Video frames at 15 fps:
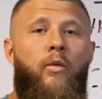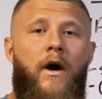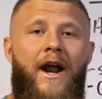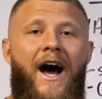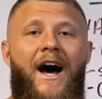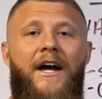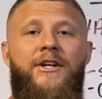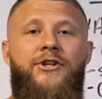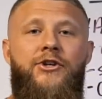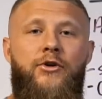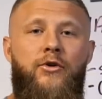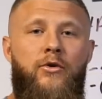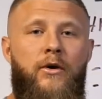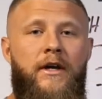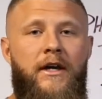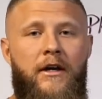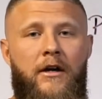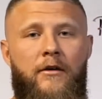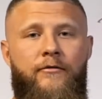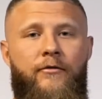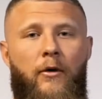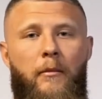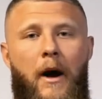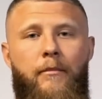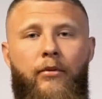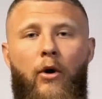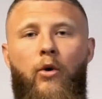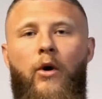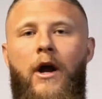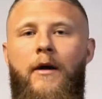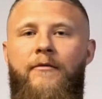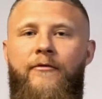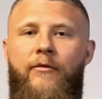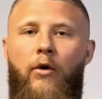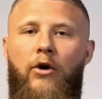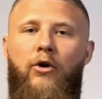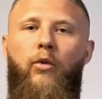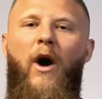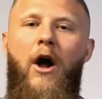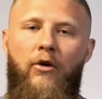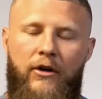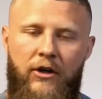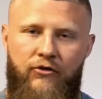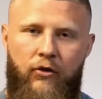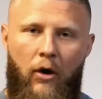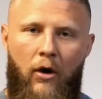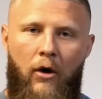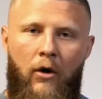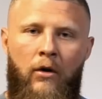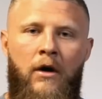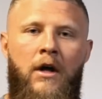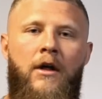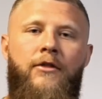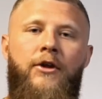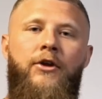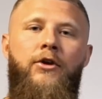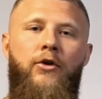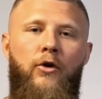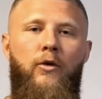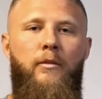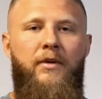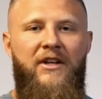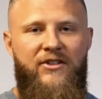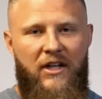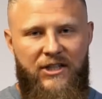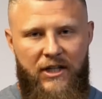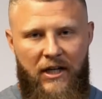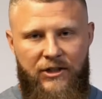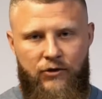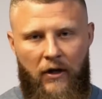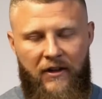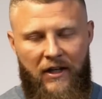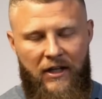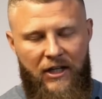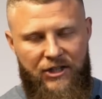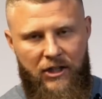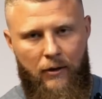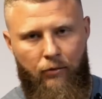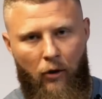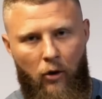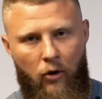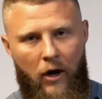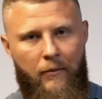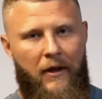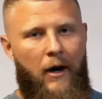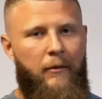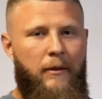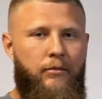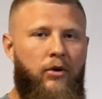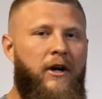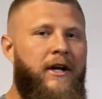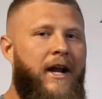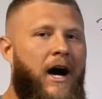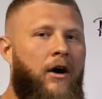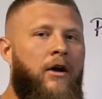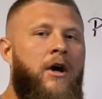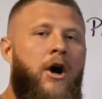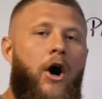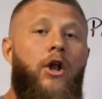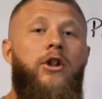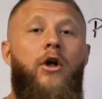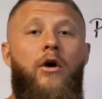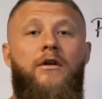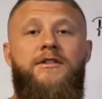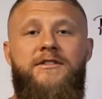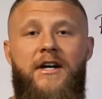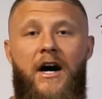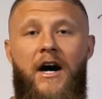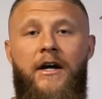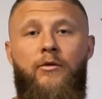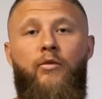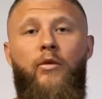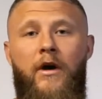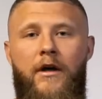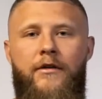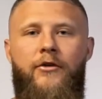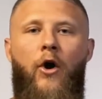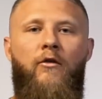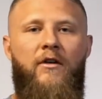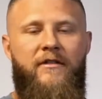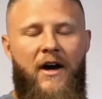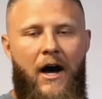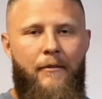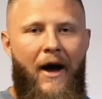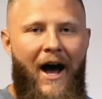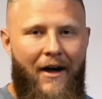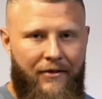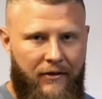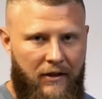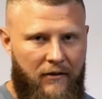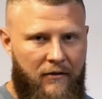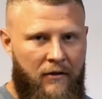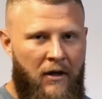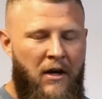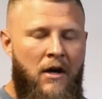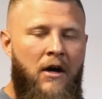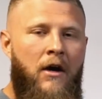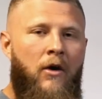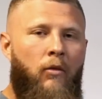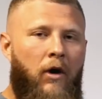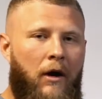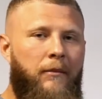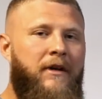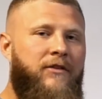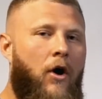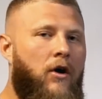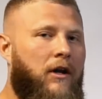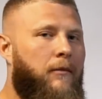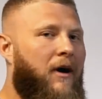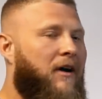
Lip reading: what I do here for my program for Ground Control, the new BJJ strength conditioning program that I'll be putting out alongside with overtime athletes. What I'm gonna be talking